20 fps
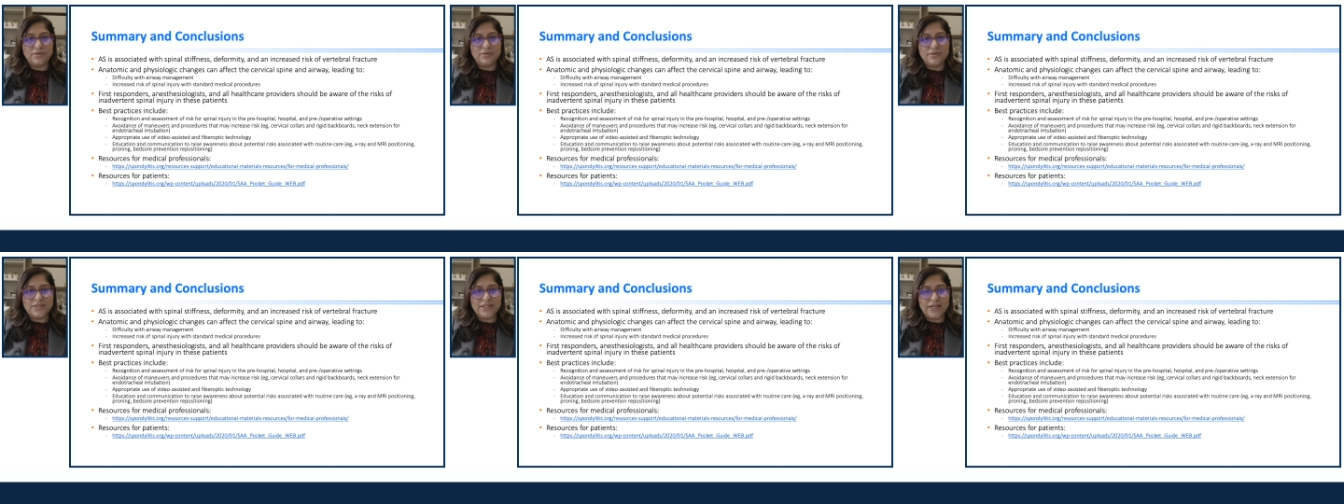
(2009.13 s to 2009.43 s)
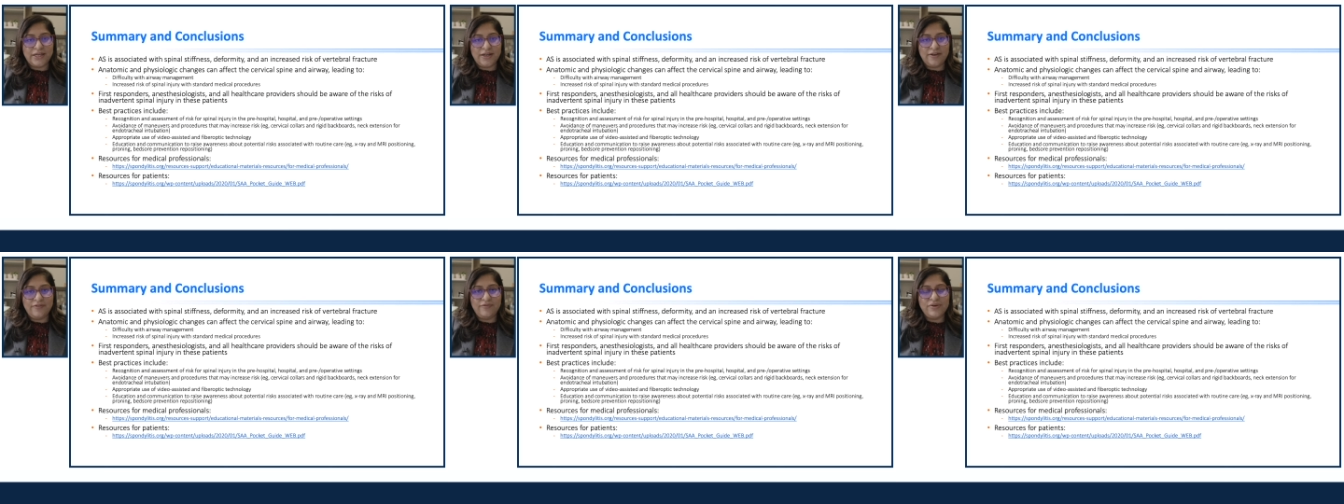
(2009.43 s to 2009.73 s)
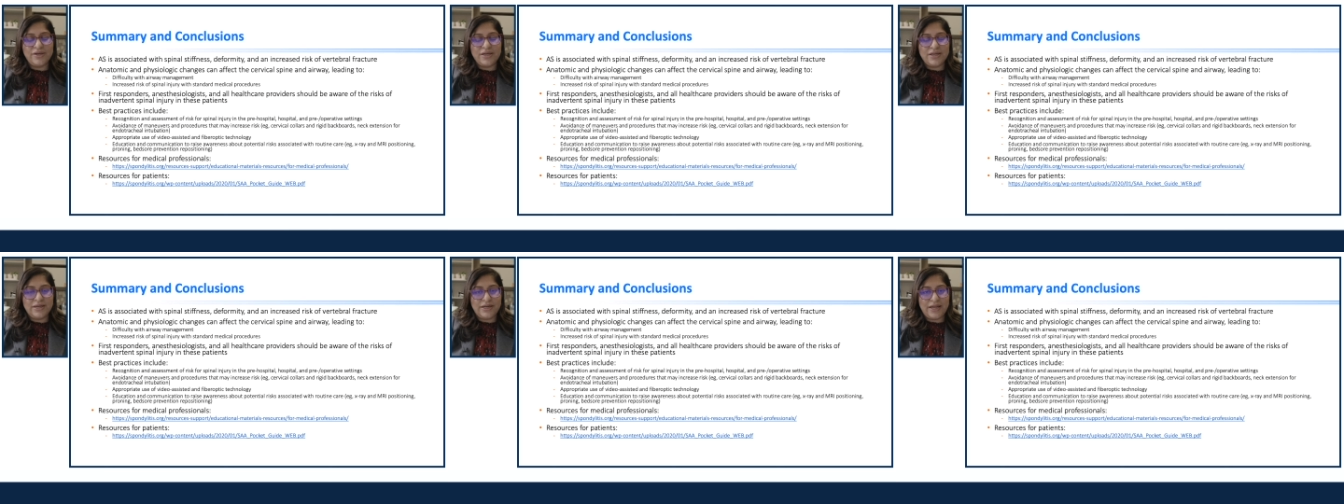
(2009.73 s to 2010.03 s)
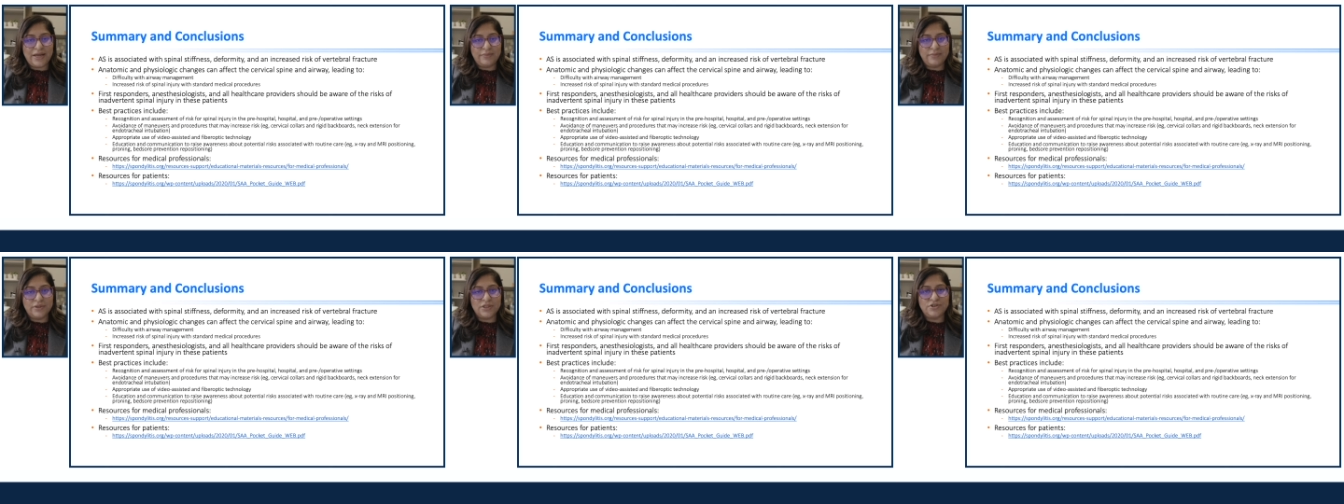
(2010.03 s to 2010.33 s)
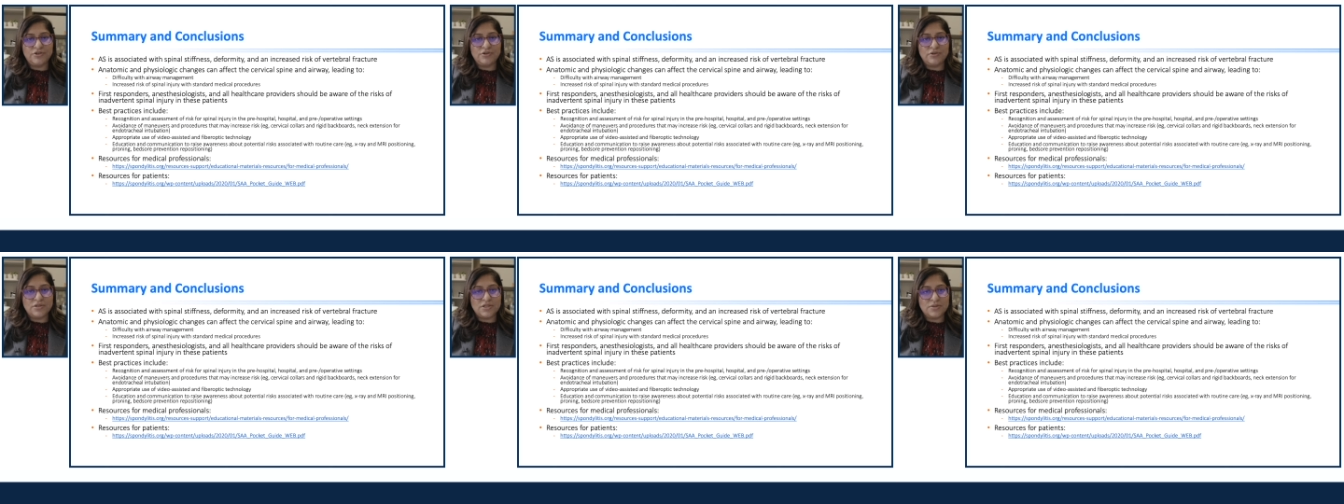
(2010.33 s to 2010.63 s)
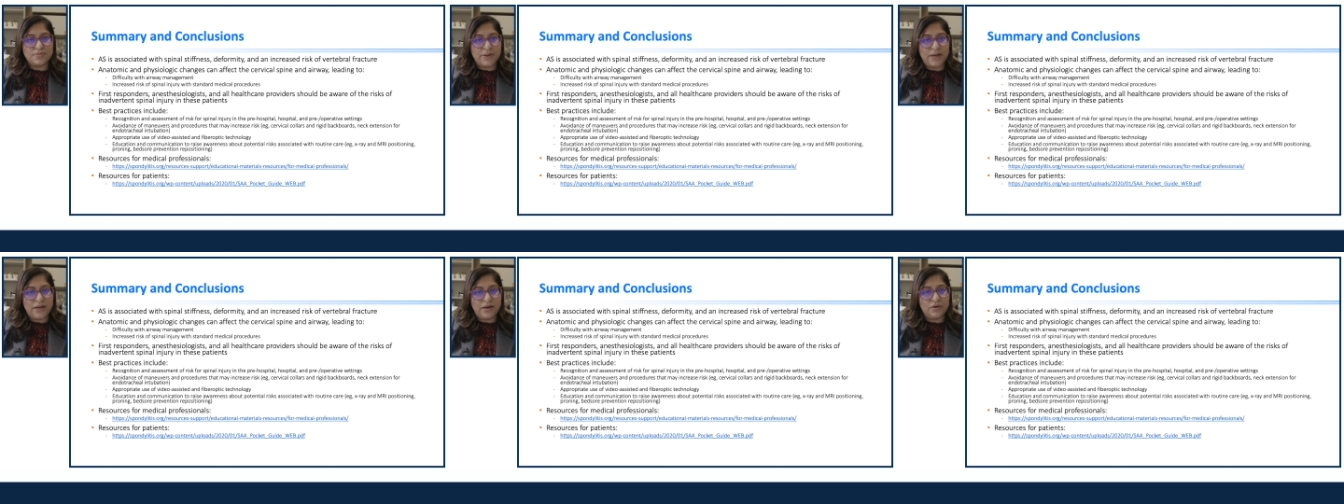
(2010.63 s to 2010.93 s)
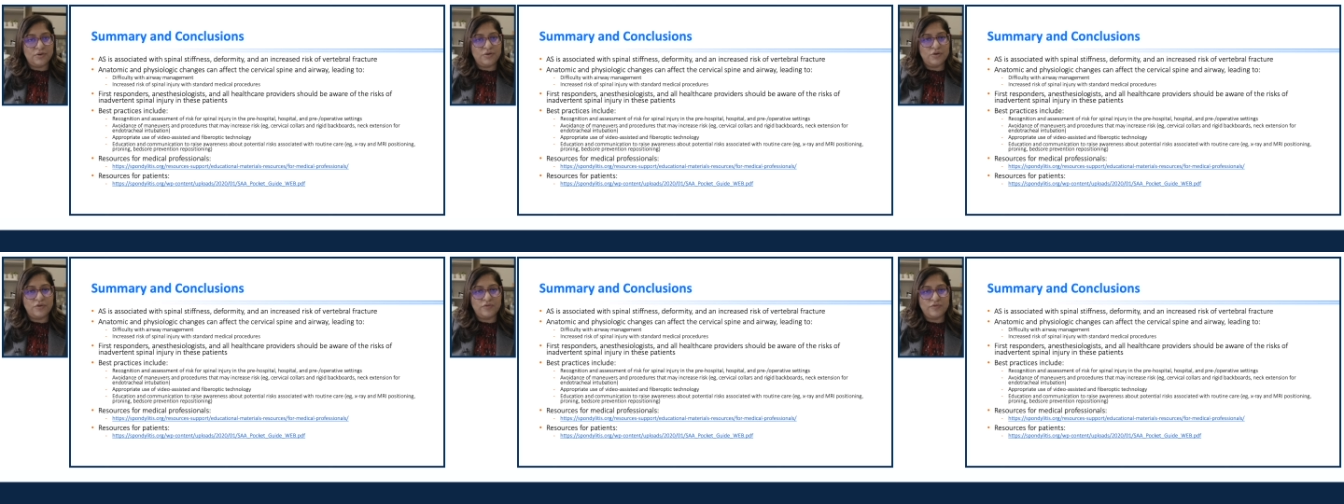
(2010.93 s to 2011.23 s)
significant damage to the
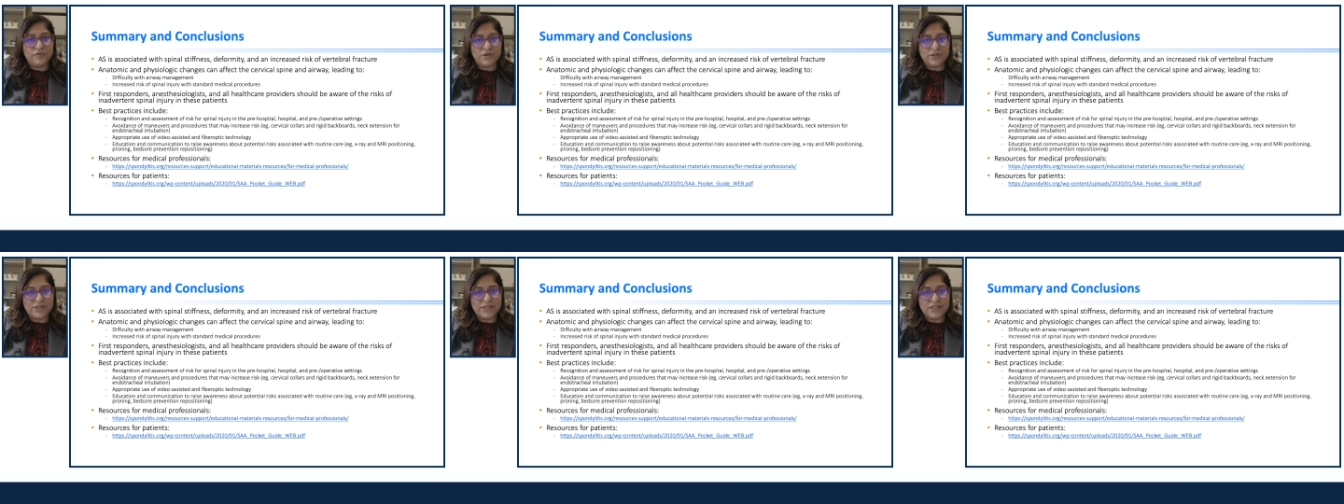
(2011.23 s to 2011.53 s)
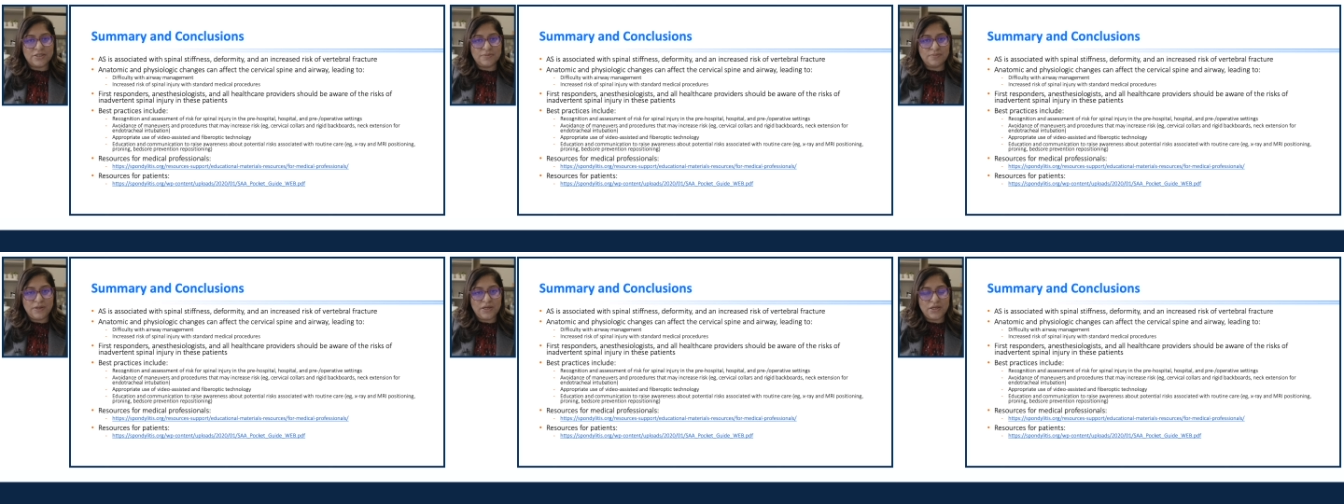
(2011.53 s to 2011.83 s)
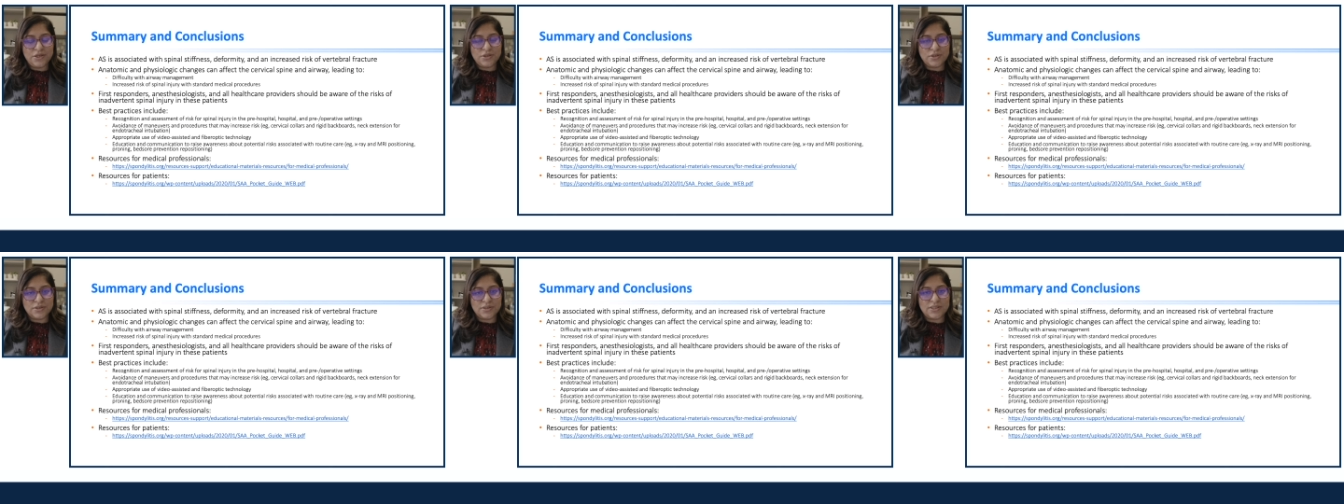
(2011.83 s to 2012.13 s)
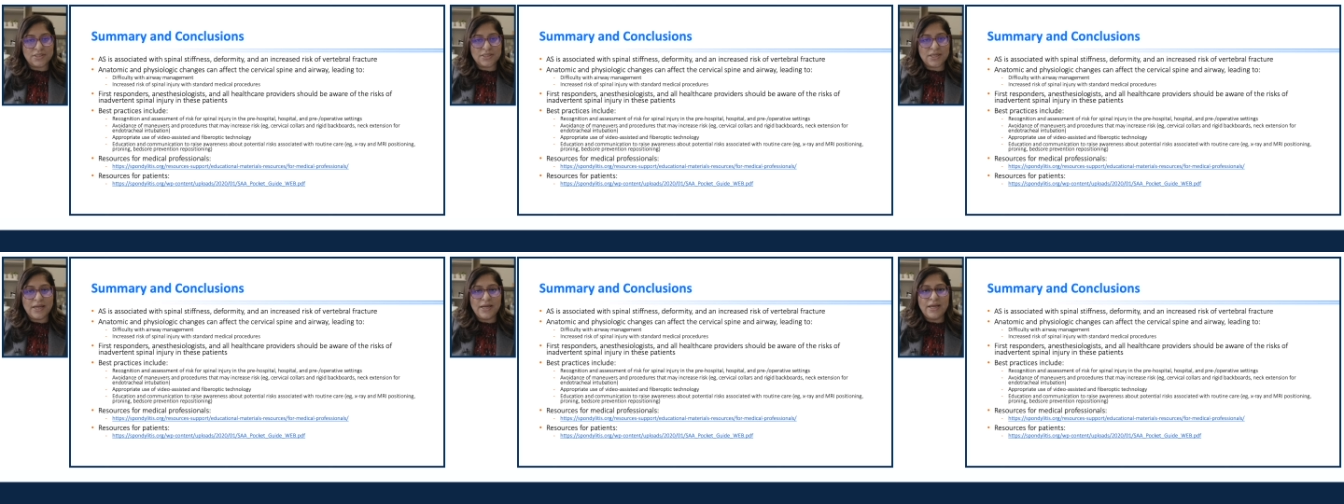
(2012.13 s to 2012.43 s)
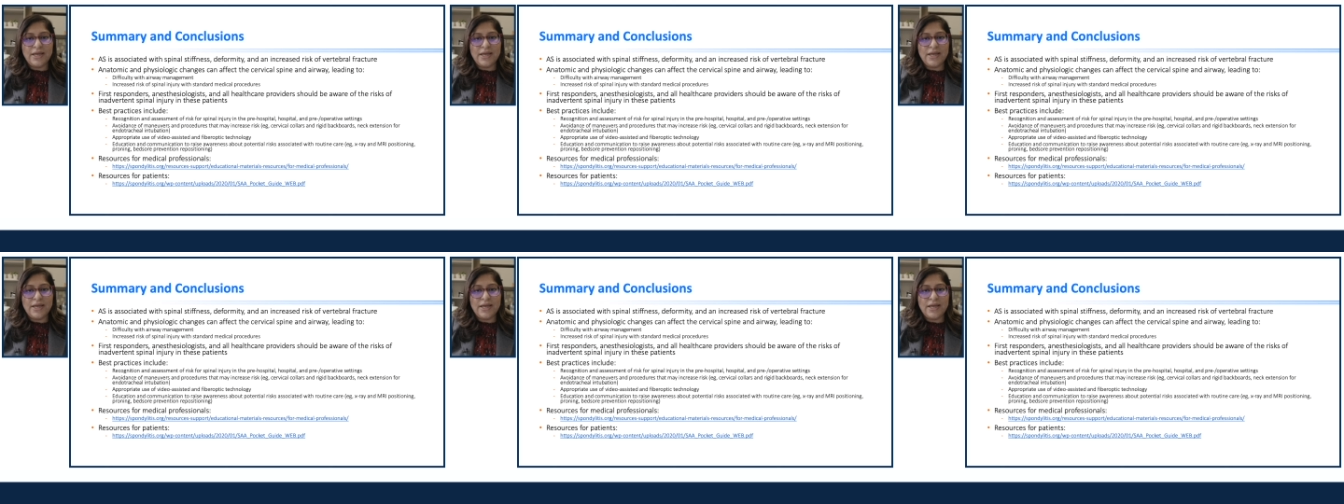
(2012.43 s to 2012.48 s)
spinal cord for these patients,